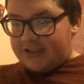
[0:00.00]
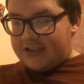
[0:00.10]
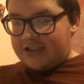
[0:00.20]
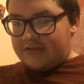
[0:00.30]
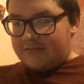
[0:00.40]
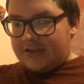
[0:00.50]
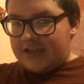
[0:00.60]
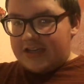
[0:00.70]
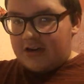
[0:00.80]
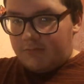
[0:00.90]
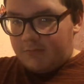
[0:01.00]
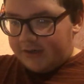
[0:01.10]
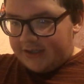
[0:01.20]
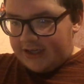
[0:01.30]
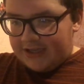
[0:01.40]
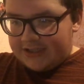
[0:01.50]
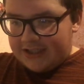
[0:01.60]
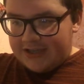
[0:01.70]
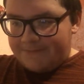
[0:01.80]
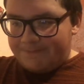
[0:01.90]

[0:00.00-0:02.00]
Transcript: it to do. I did not want that.